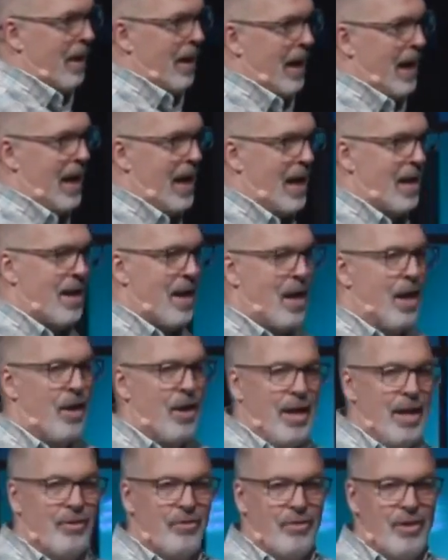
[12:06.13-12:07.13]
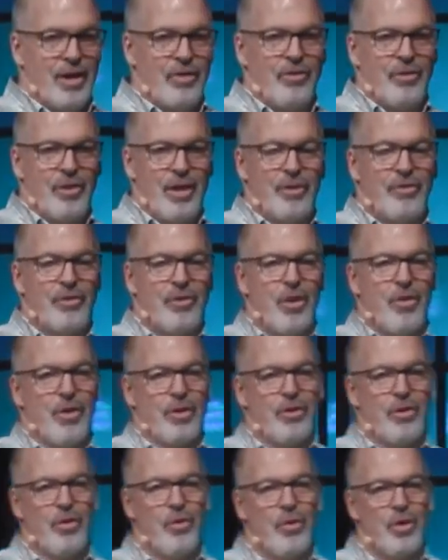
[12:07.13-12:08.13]
And it's to the
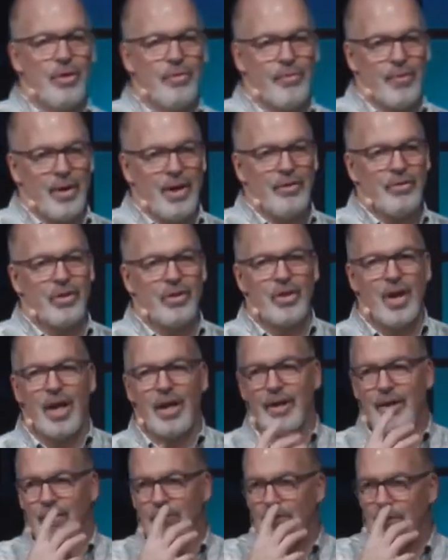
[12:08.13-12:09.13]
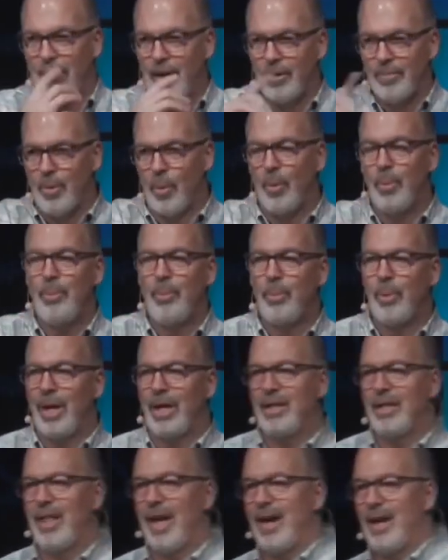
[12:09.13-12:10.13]
tune of For He's a Jolly Good Fellow, but we'll
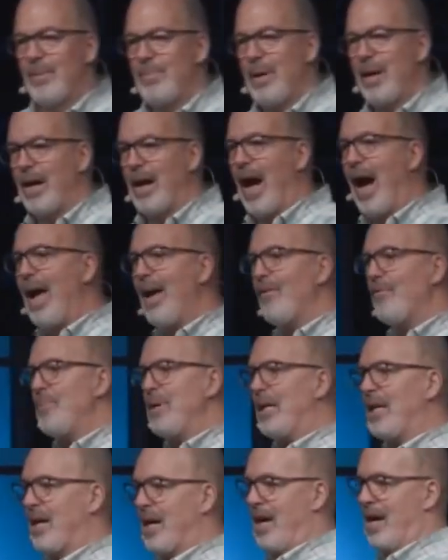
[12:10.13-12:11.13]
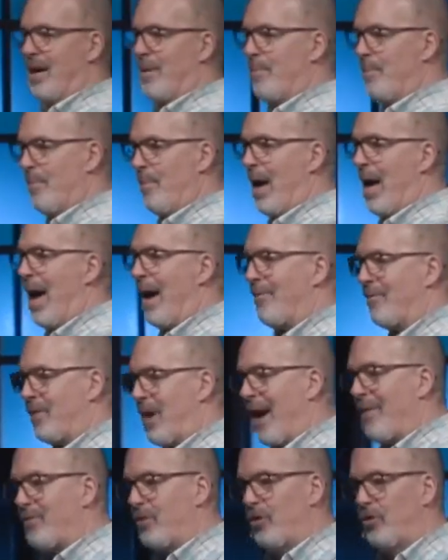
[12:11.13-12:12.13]
get to that in a minute. I have become,
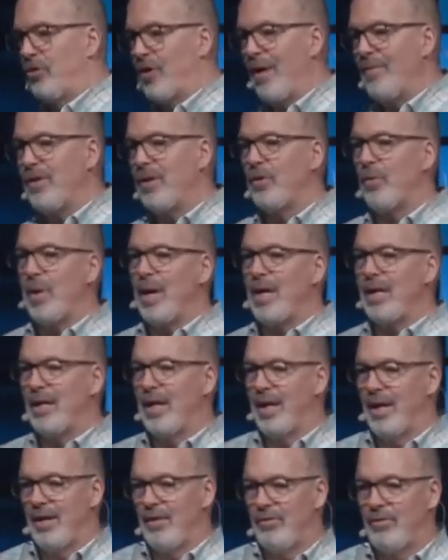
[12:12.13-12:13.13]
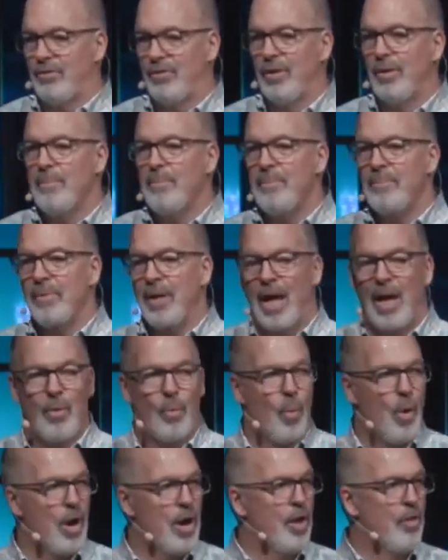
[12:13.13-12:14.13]
after 7 grandkids
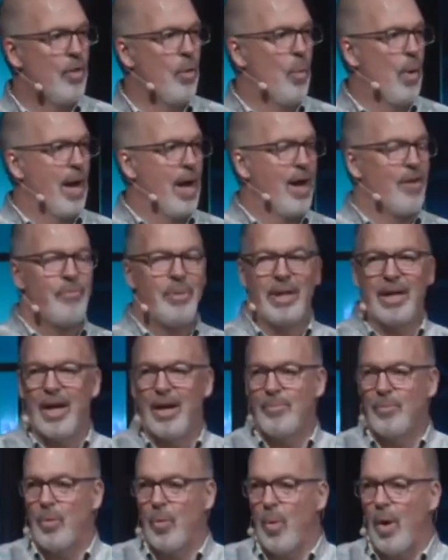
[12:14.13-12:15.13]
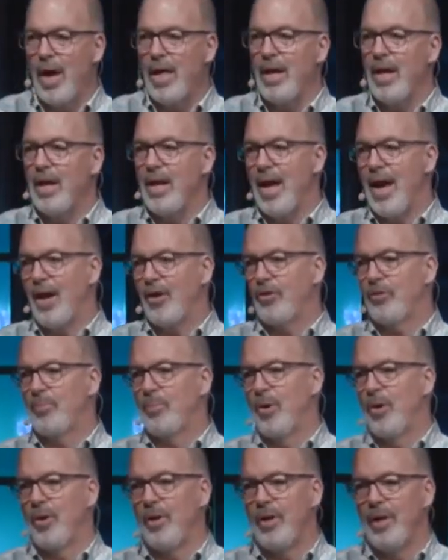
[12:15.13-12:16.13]
and one on the way, I've become quite an
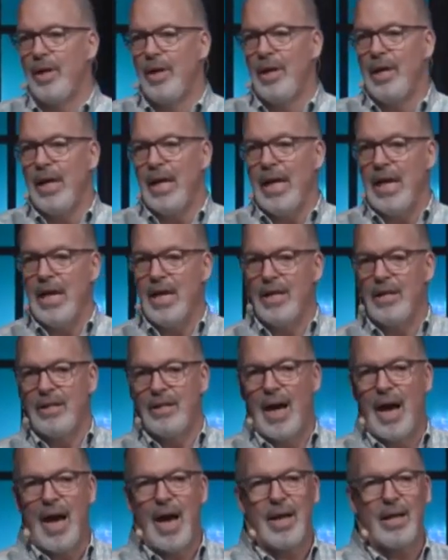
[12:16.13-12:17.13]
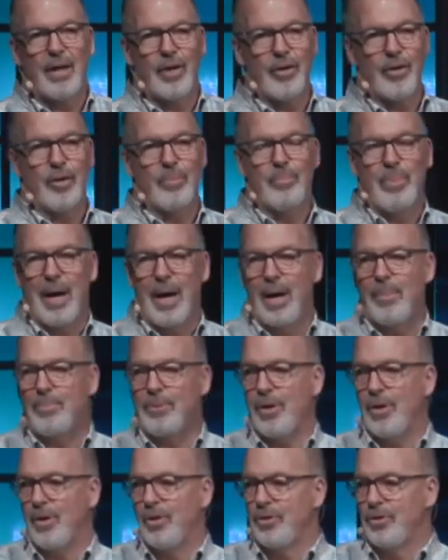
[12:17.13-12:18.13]
expert in toddler
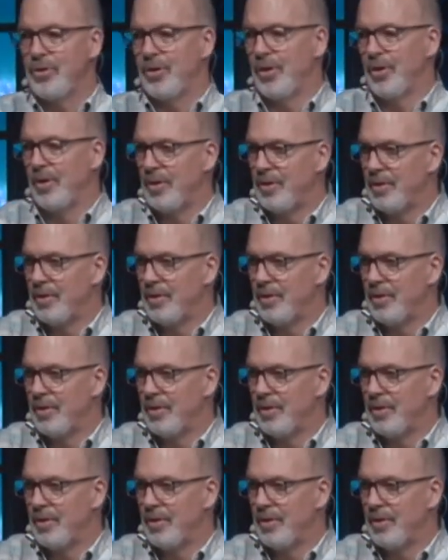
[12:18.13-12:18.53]
pop culture.